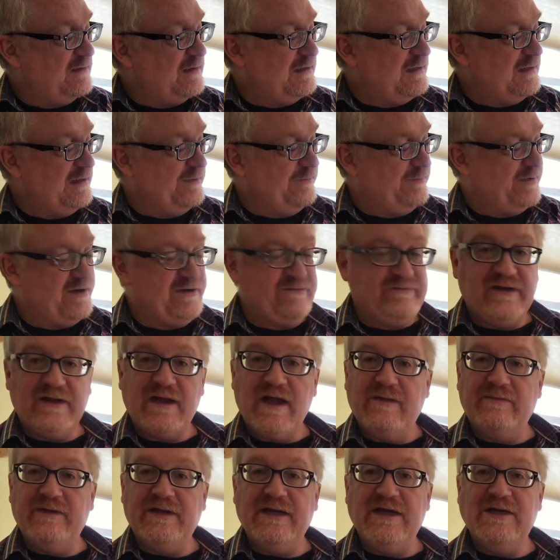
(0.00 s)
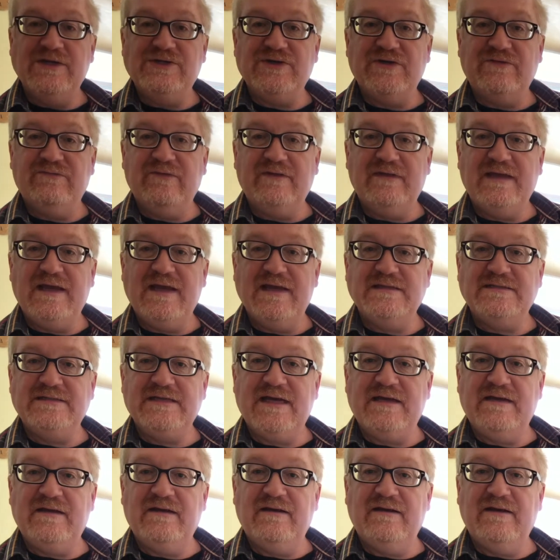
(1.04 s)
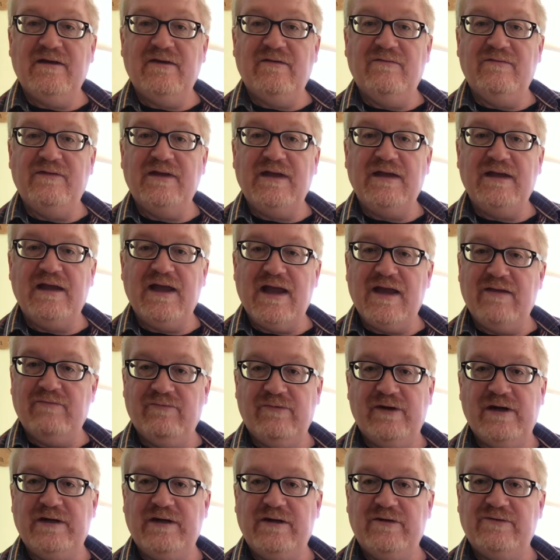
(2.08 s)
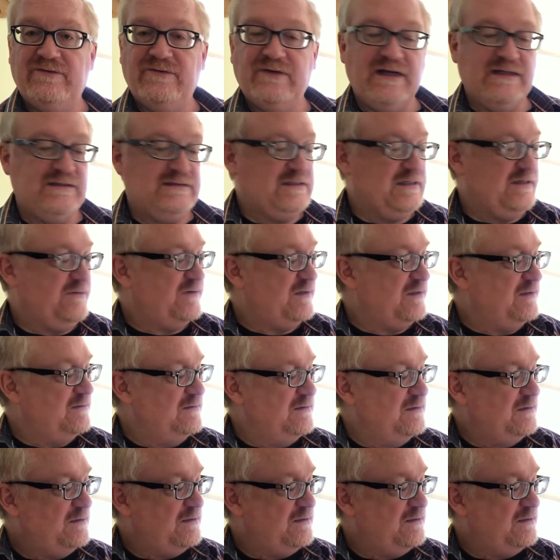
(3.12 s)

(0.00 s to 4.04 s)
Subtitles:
a little bit of accommodation for the antenna of the ham radio transceiver.